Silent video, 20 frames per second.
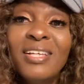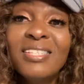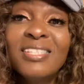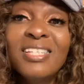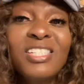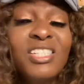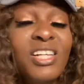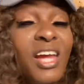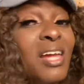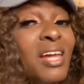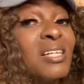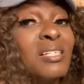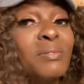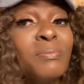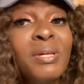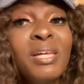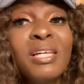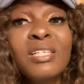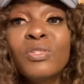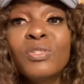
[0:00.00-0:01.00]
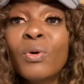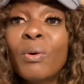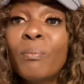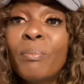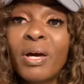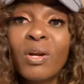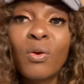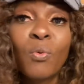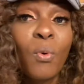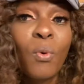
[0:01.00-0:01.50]
to change me into a
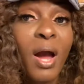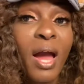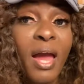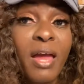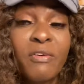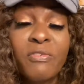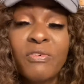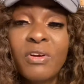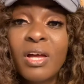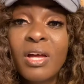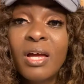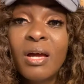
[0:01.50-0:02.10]
better wife.